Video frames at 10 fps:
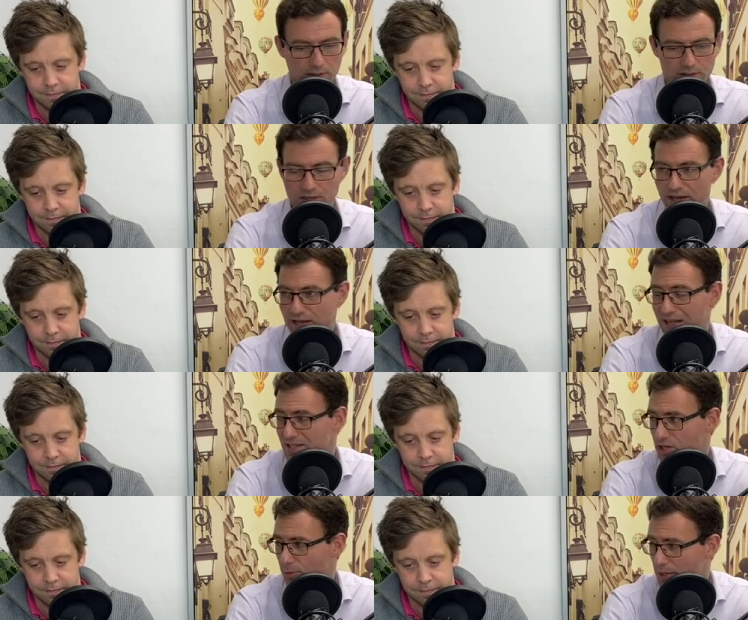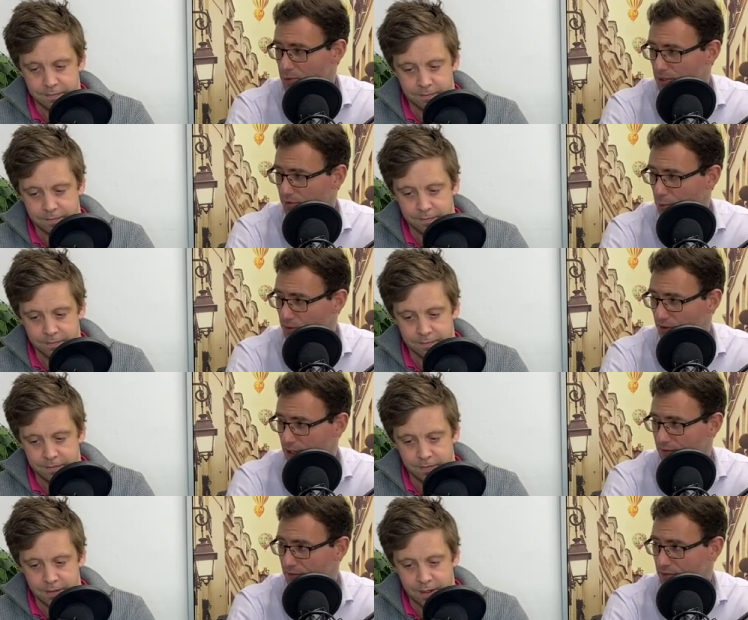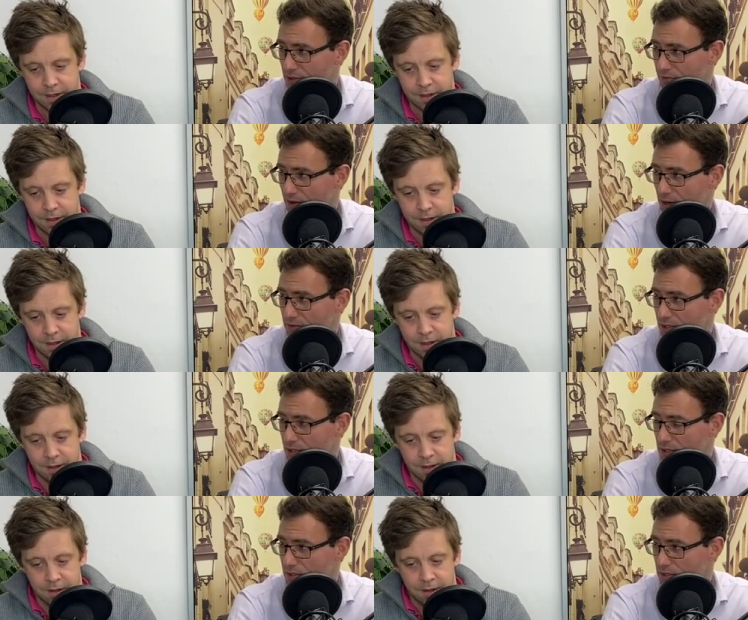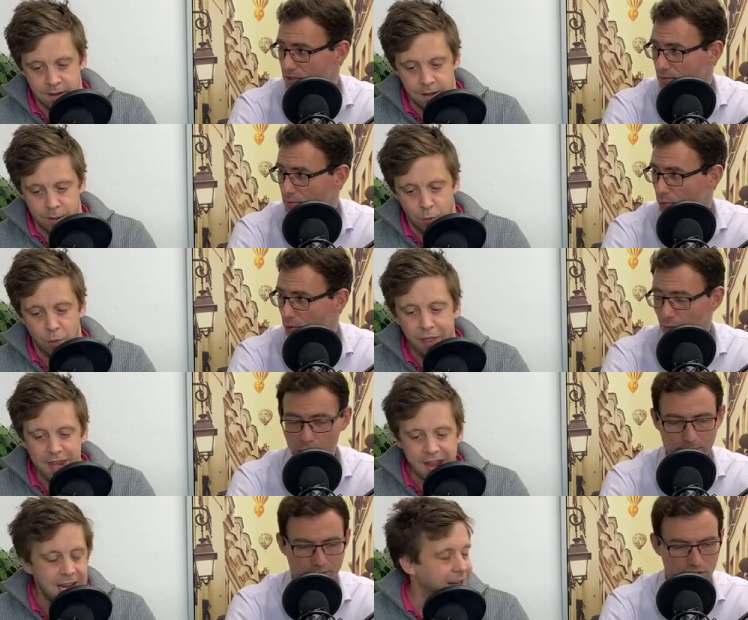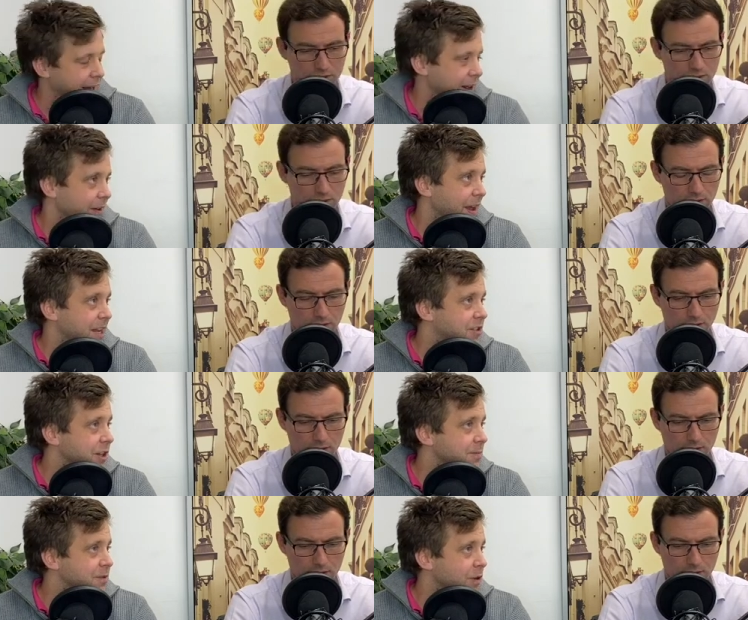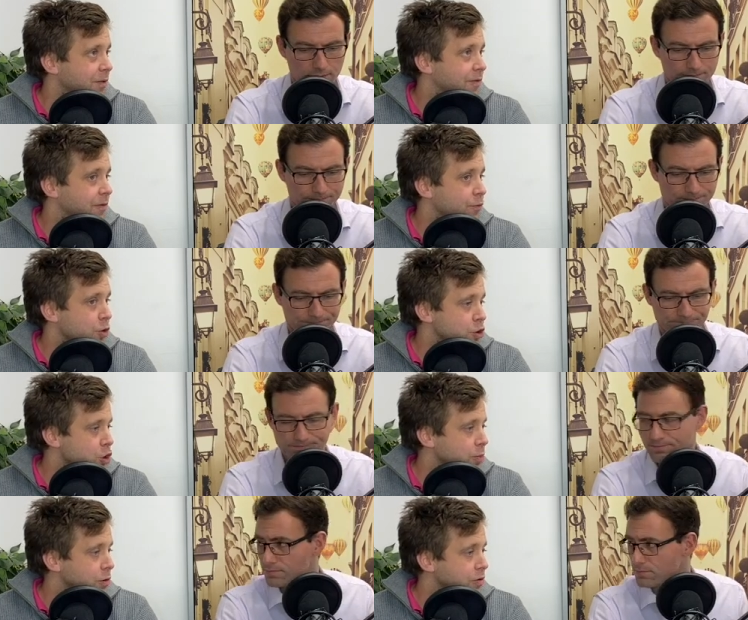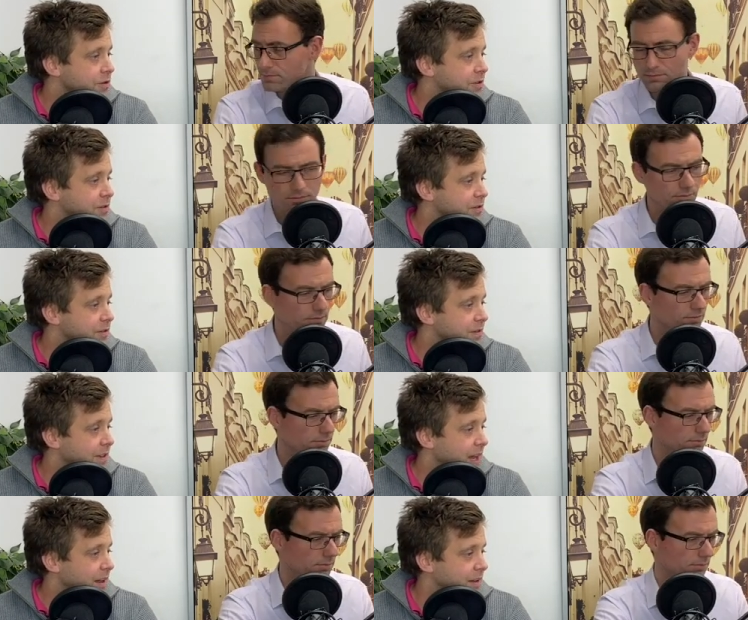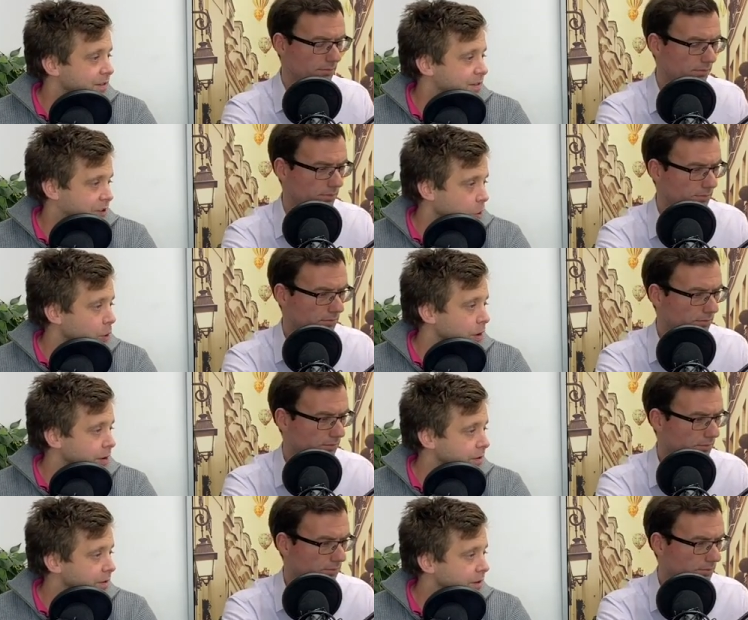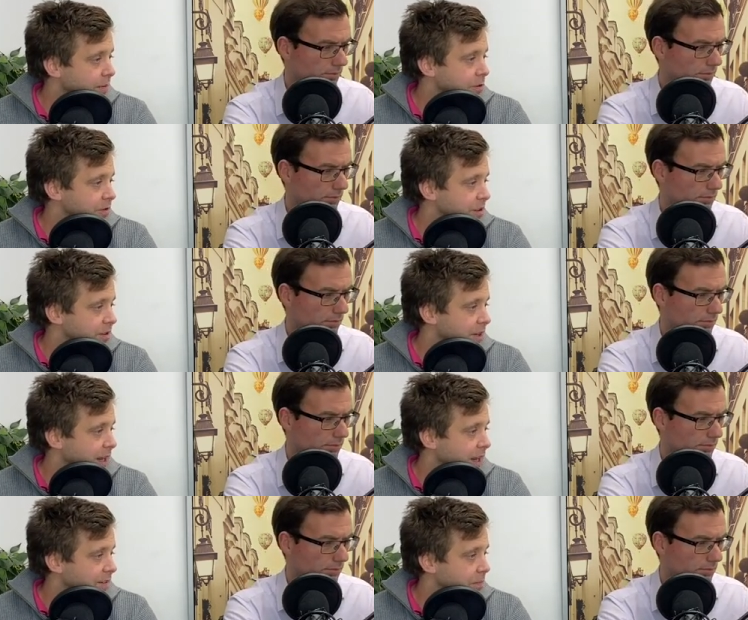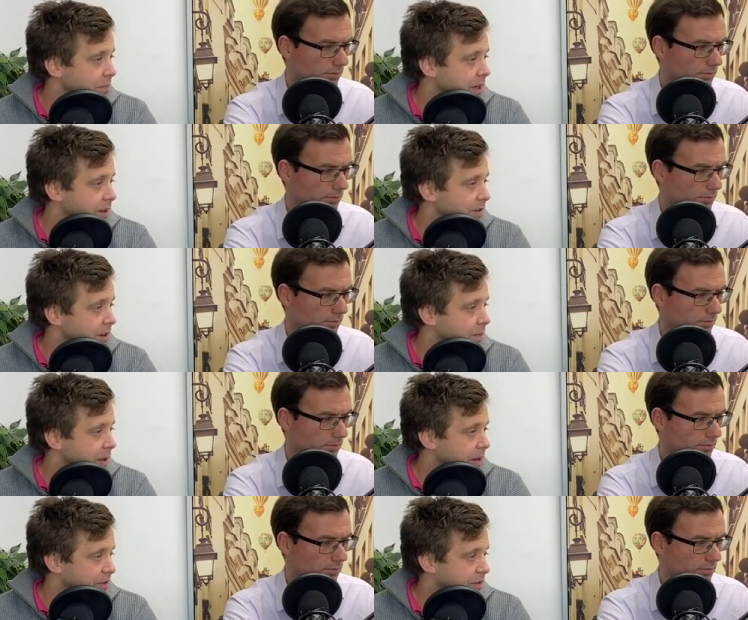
Speaker 1: so net net zero by 2045. So five years more. Well, they're nailing it,
Speaker 2: aren't they? In terms of renewables, yeah, Scotland. I'm not going to say SNP necessarily, but